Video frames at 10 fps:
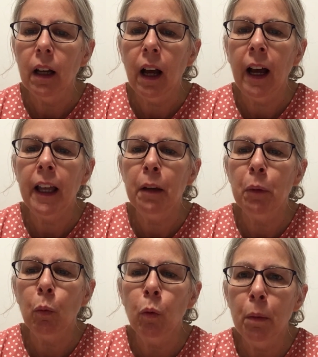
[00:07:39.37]
I am
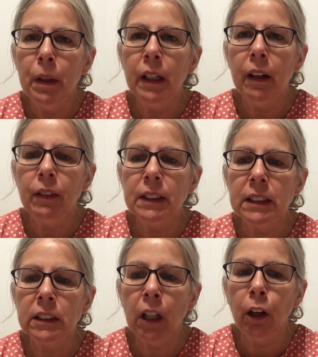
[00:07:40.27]
a woman of a
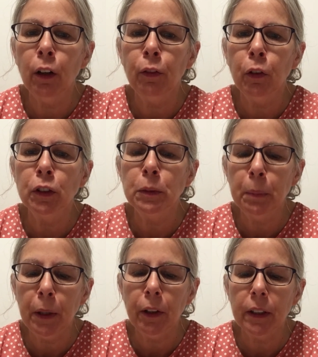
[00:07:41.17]
sorrowful
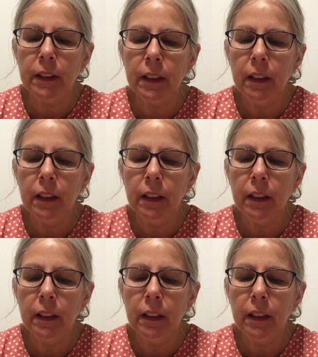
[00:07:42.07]
spirit.